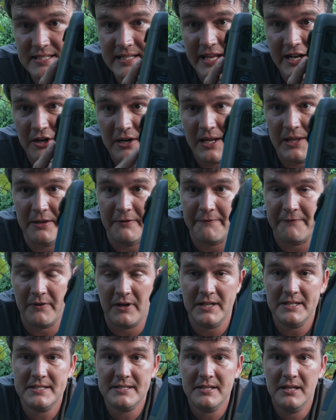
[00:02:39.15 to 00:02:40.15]
that are on the
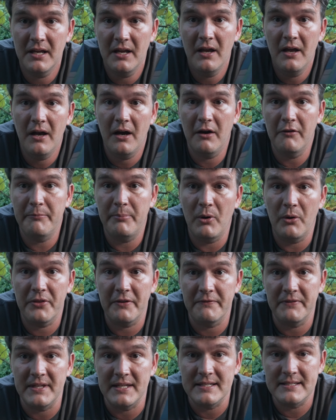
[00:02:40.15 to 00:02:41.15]
front of both
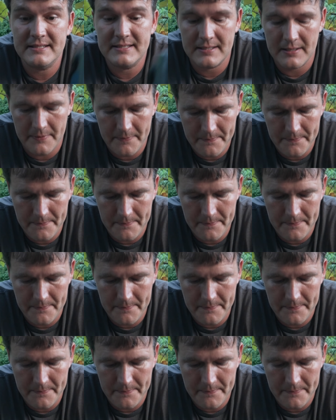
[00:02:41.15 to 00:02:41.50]
of these.